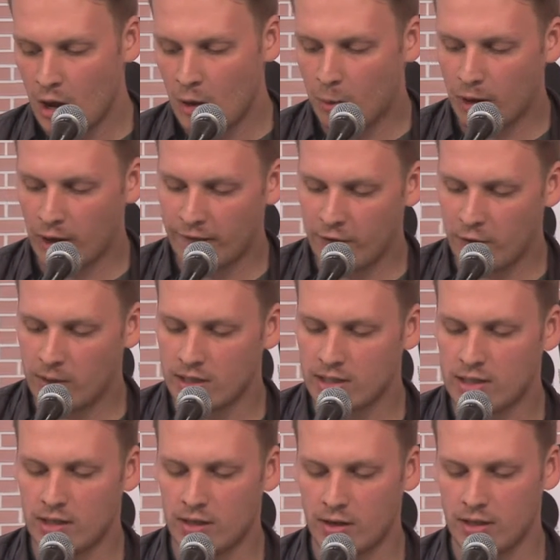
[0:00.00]
where I
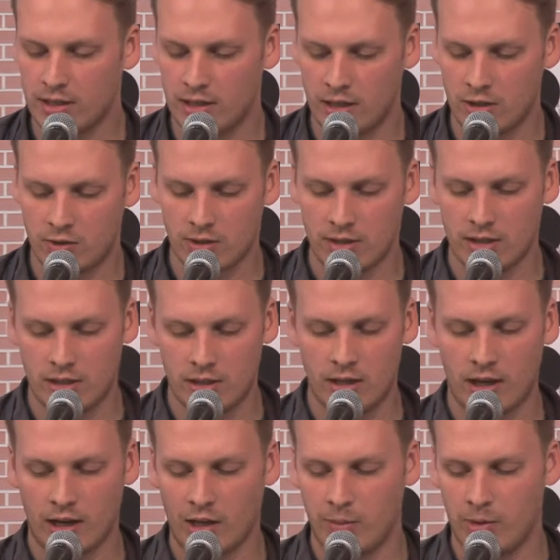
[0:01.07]
focused in on his interest in the
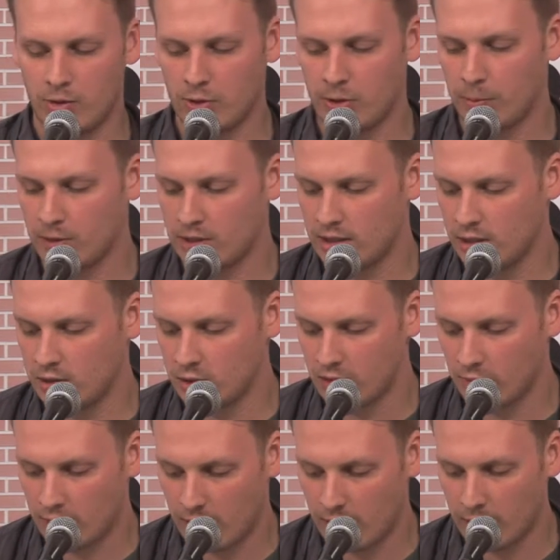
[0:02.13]
documentary procedures
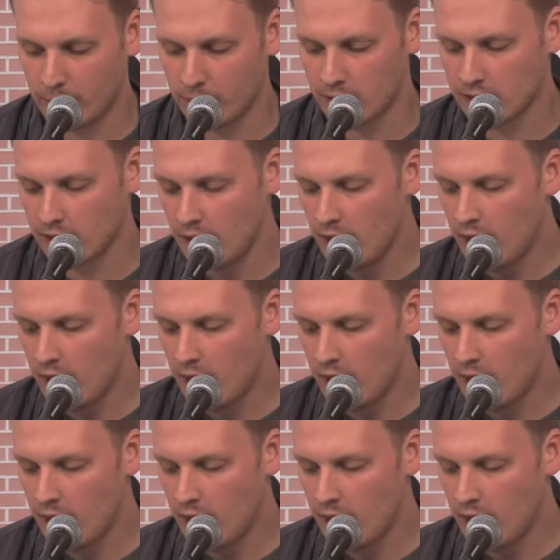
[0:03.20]
of commerce